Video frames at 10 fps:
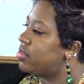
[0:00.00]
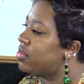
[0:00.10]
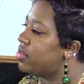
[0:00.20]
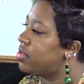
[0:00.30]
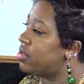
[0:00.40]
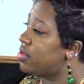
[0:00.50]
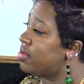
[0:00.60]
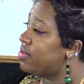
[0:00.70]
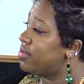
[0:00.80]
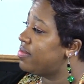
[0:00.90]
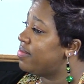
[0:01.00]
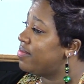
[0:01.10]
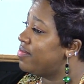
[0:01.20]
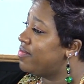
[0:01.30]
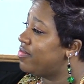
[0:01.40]

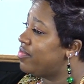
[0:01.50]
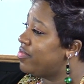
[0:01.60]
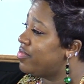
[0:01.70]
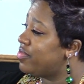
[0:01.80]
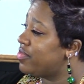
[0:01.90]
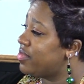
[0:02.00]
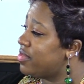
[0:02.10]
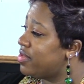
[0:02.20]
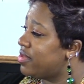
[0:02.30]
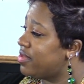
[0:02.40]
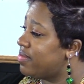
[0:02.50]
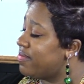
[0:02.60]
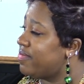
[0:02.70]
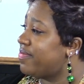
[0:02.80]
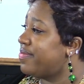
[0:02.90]

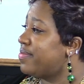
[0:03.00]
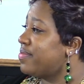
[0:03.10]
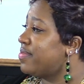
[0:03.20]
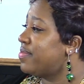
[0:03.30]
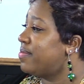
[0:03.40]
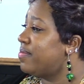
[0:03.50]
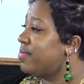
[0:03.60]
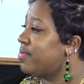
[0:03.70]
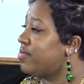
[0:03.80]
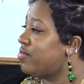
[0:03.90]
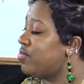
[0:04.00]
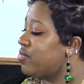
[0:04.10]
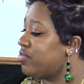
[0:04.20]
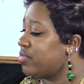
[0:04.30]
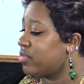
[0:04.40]

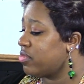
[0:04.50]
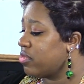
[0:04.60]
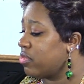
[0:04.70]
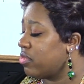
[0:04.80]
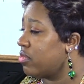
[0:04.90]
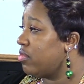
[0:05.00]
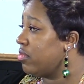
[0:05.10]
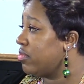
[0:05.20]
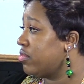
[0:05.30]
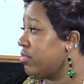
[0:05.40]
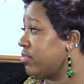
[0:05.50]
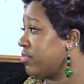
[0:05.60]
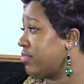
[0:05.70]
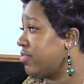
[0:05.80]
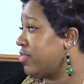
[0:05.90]

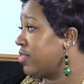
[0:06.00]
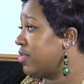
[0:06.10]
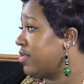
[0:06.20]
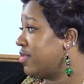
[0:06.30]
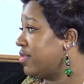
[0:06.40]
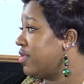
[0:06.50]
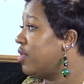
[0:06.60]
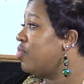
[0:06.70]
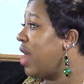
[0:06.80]
(silent)